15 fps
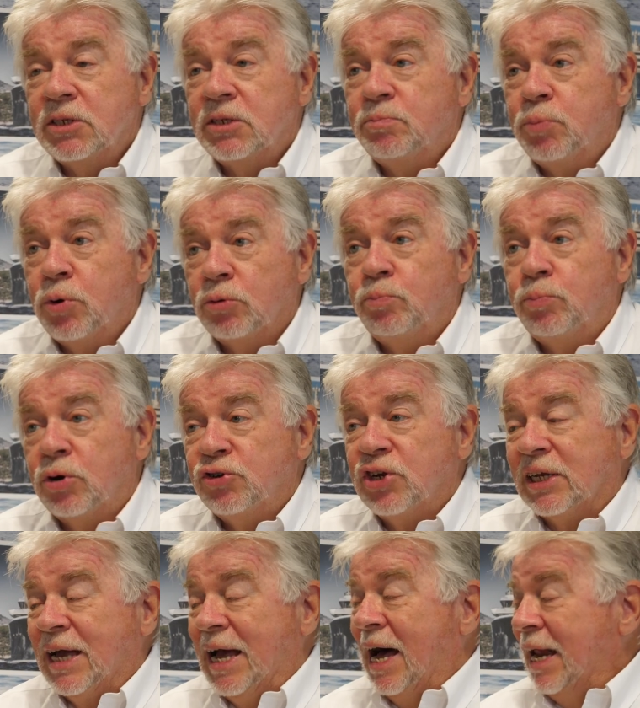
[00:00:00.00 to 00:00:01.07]
is
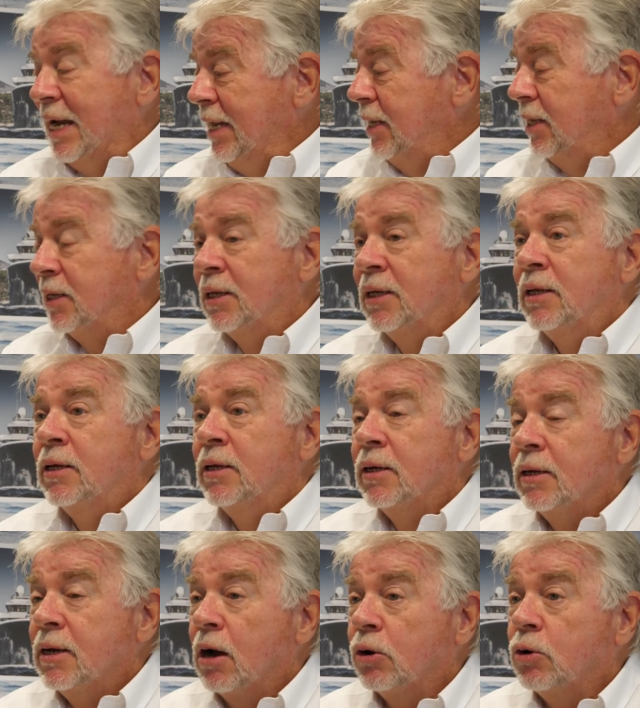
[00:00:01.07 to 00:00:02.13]
Project Kali,
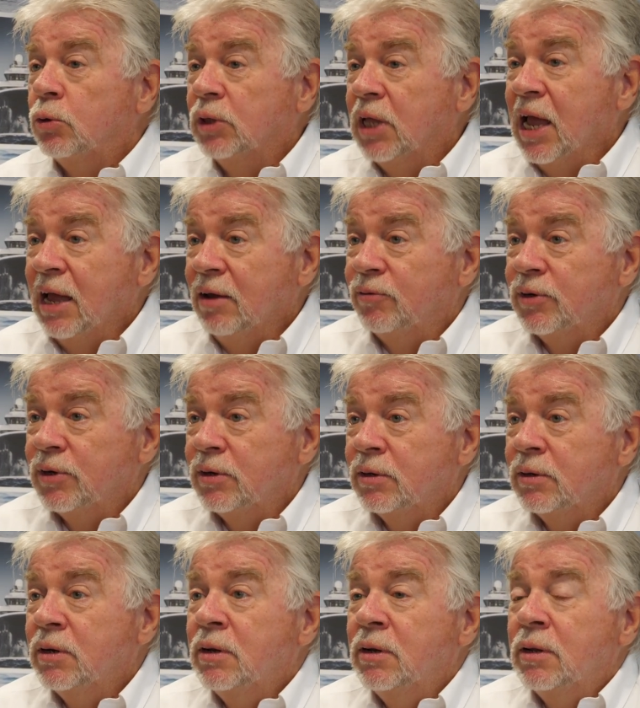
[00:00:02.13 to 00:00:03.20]
now called Haven,
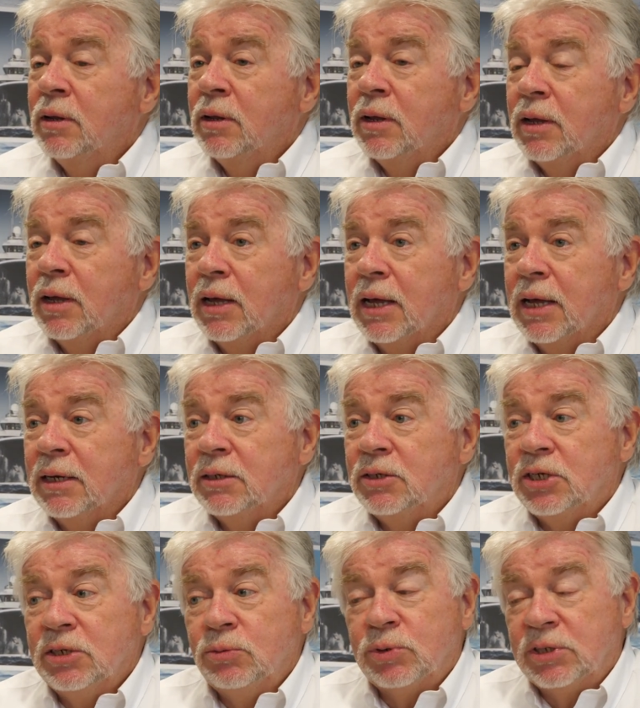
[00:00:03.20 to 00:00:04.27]
and
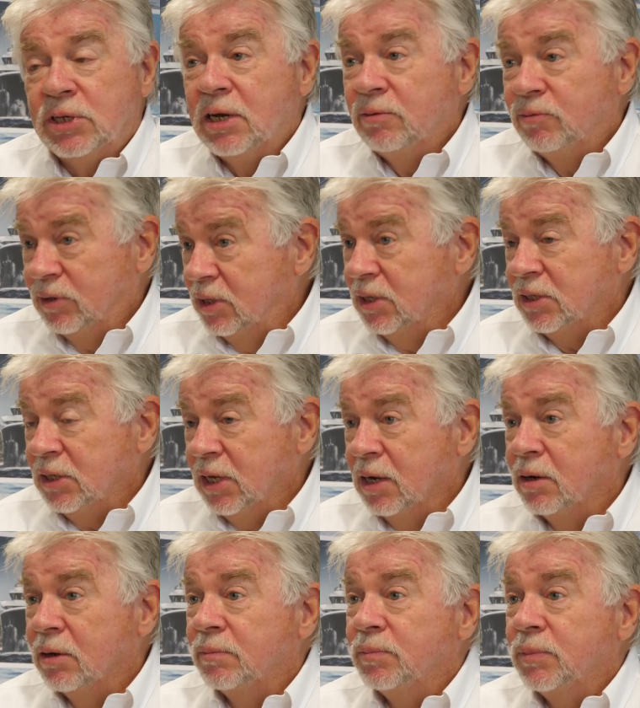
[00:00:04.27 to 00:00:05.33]
she was delivered this year.